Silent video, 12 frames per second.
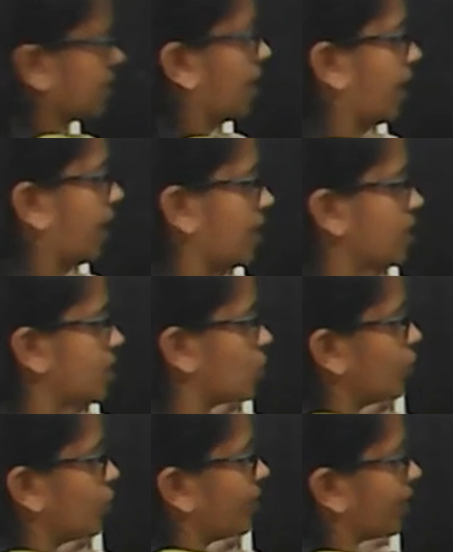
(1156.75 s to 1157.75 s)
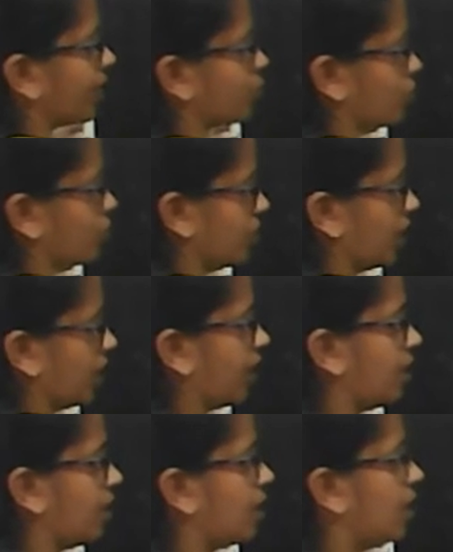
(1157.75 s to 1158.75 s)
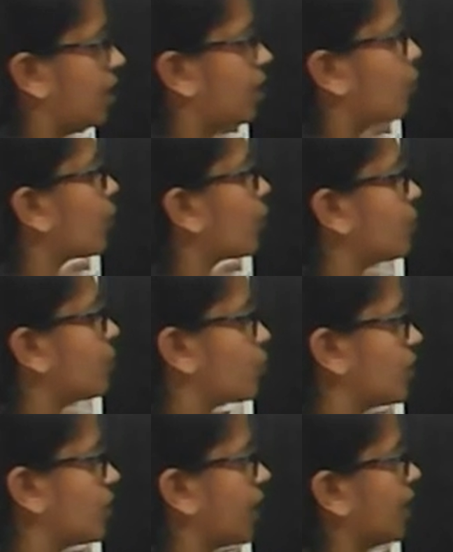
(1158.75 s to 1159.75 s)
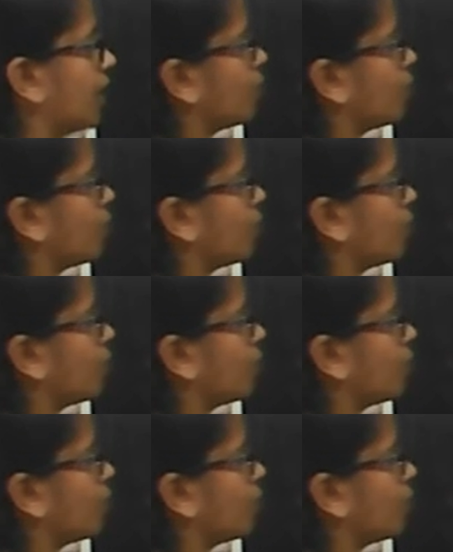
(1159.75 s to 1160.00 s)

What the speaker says: 9. So it became 29. From 29 you